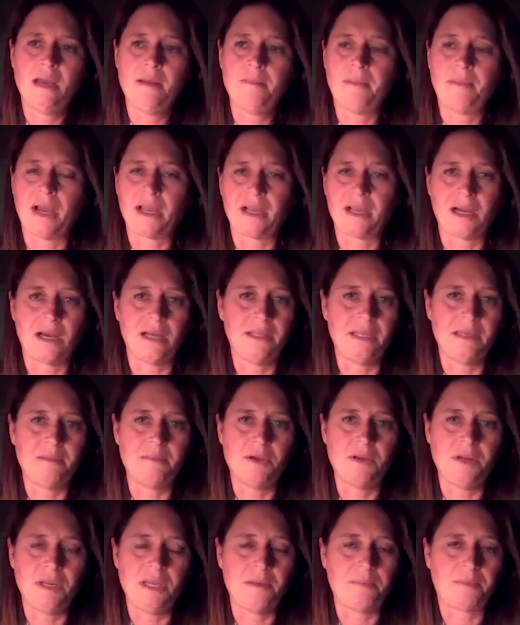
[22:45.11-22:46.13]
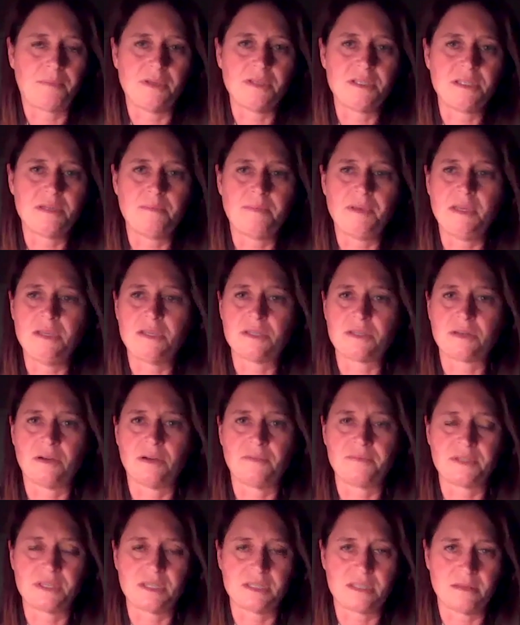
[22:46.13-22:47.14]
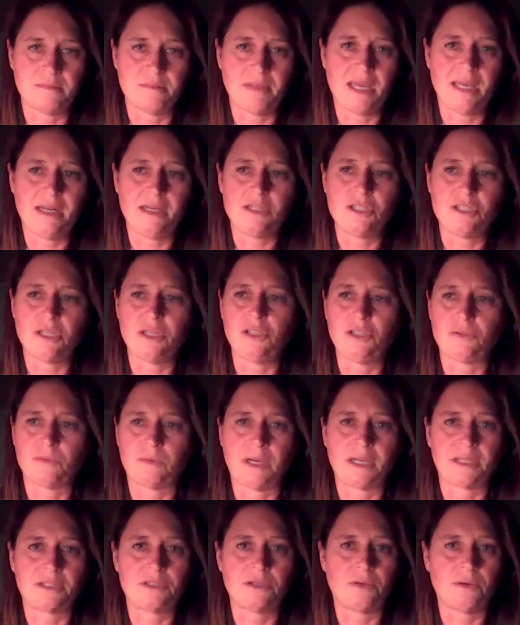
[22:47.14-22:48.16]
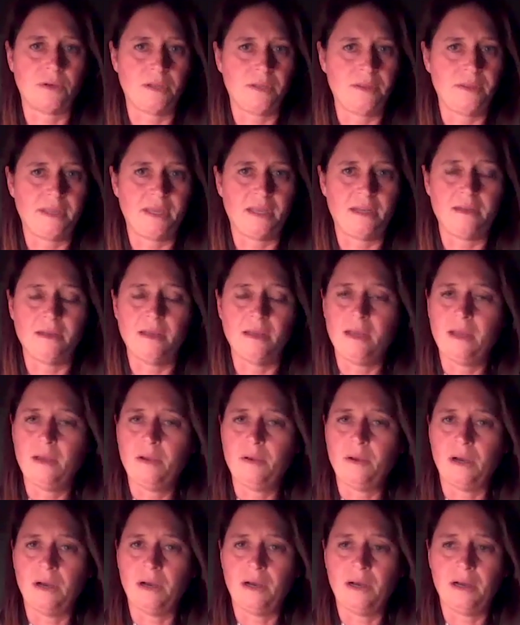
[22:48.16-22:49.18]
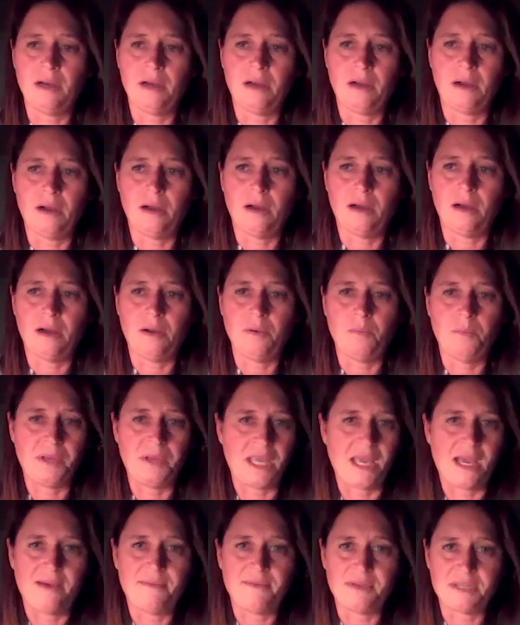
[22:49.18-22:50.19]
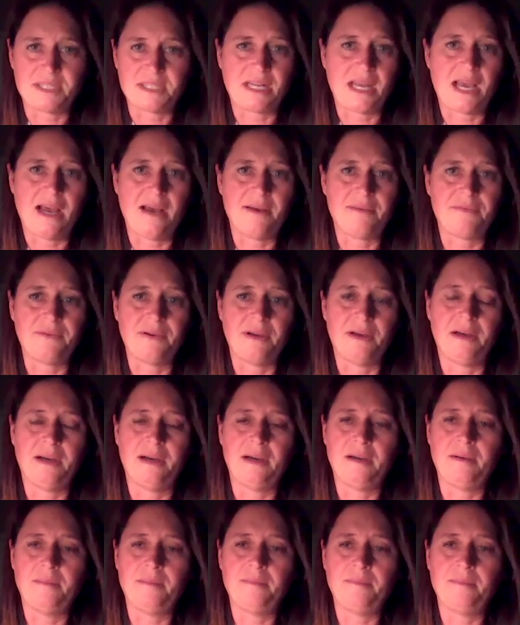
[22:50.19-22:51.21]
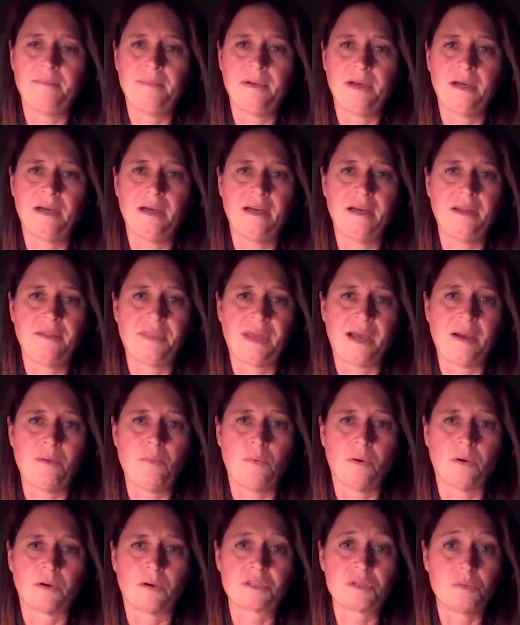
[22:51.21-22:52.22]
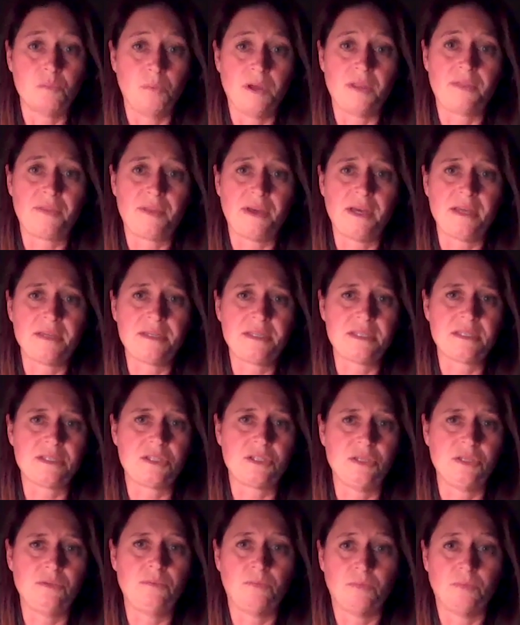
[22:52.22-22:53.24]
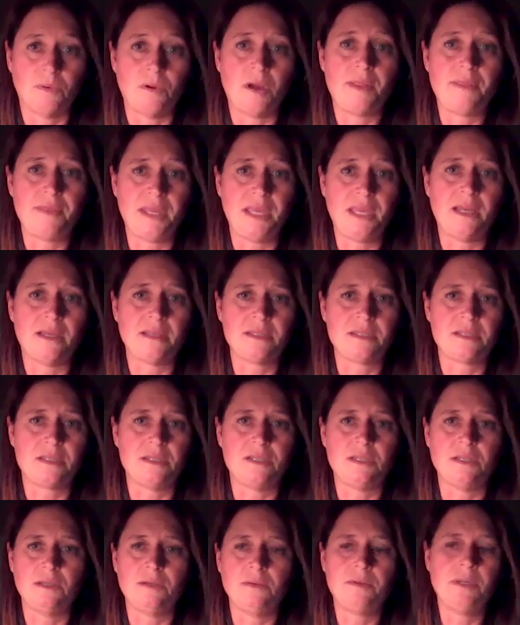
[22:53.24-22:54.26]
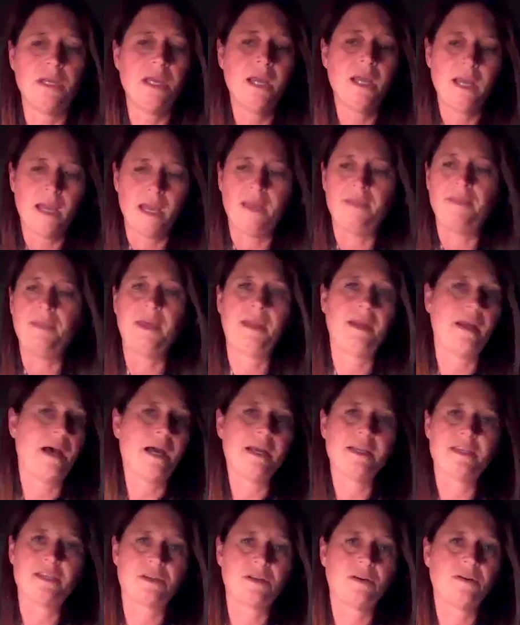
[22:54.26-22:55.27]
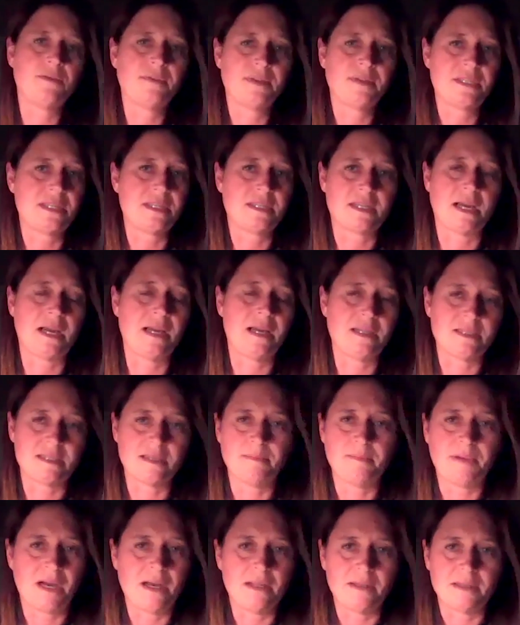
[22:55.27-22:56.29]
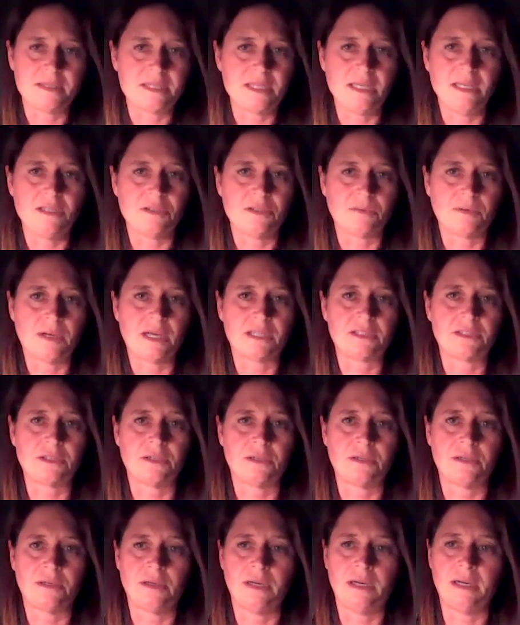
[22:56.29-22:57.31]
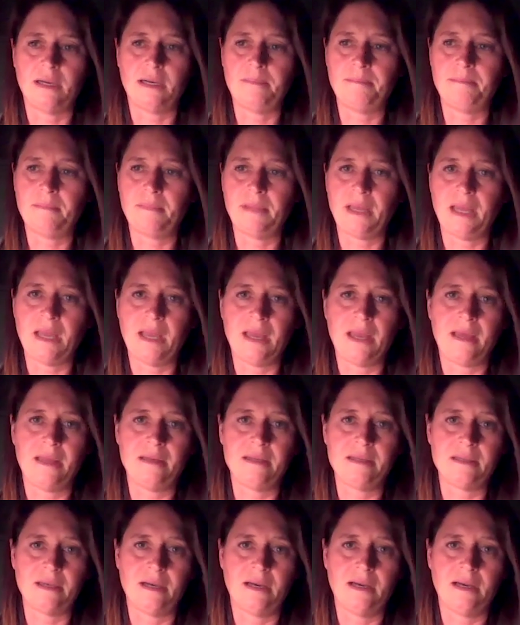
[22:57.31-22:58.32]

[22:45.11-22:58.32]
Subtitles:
My colleague Monique Principe serves as the managing director, and then we have a staff that works with us to run the institute. And then I serve as the science and policy director, and